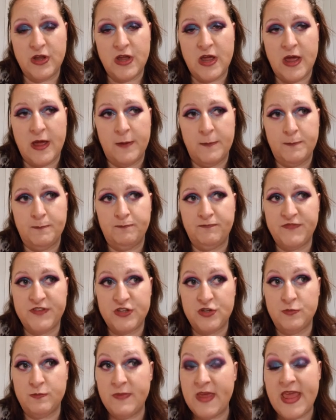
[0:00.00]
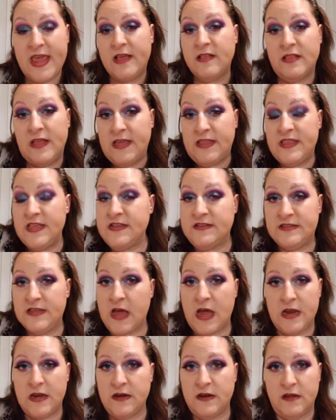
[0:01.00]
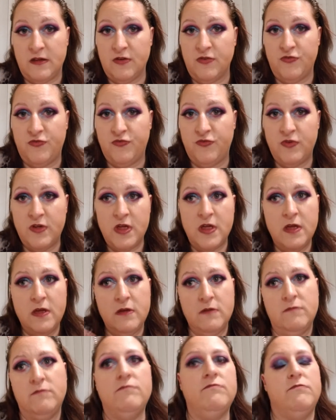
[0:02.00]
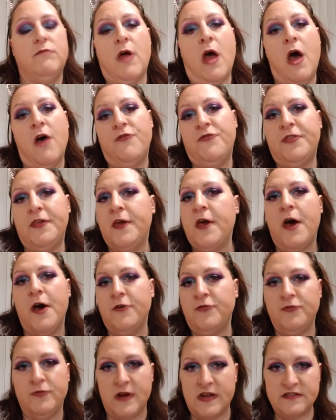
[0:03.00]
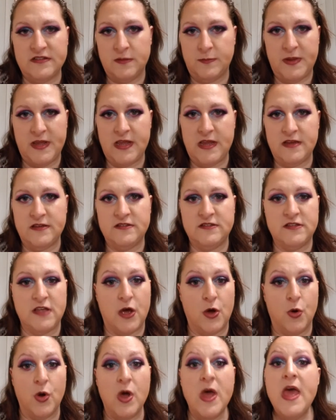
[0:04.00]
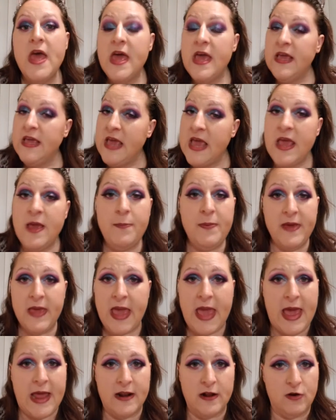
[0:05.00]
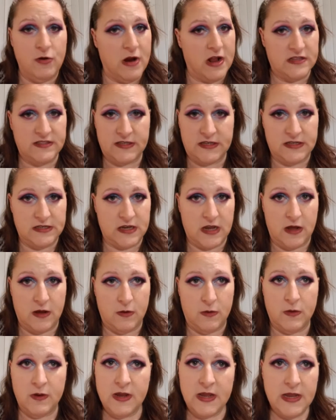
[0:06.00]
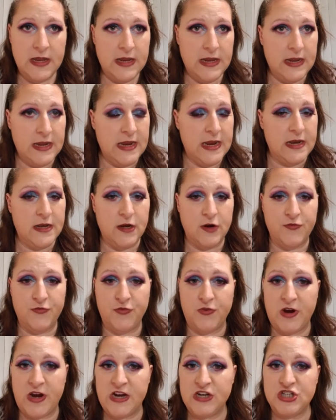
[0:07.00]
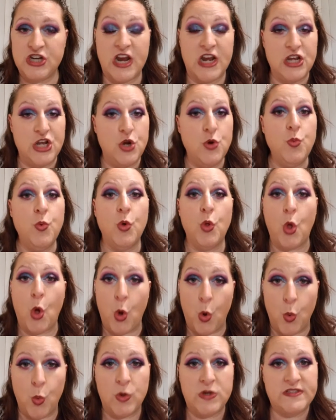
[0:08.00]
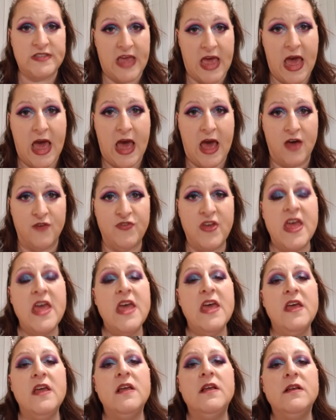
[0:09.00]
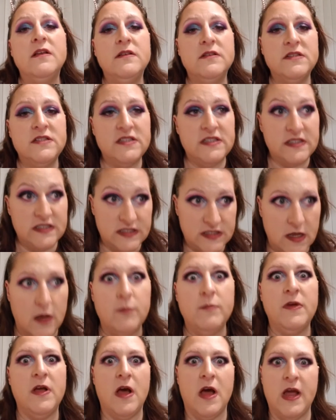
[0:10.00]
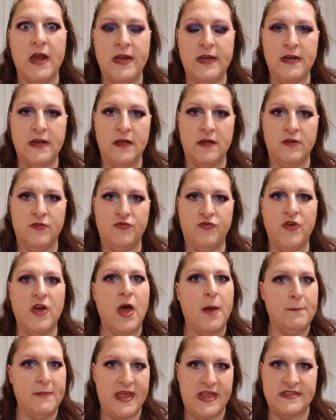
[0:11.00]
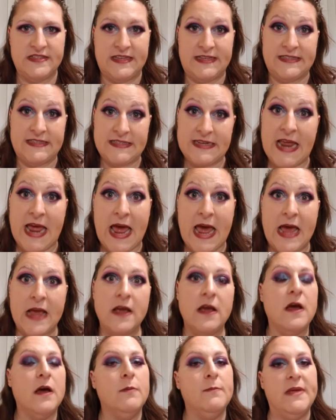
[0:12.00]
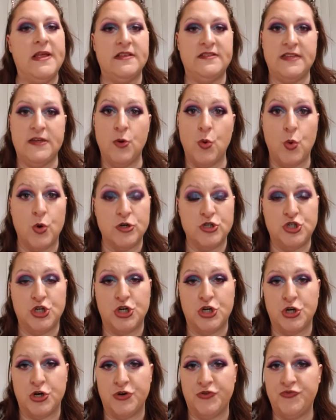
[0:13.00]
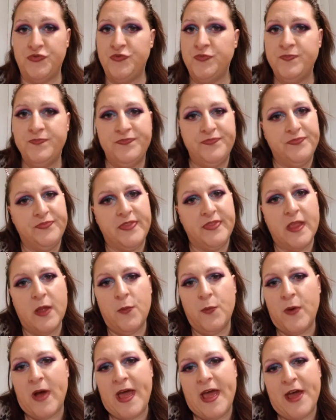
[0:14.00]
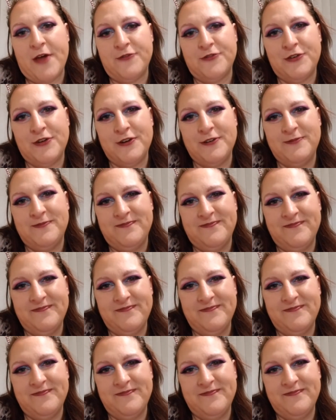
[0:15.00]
to make like these kind of off-the-cuff recipes. So keep a can of Crescent dough in your fridge and you will always have some kind of amazing snack, amazing hors d'oeuvre, whatever.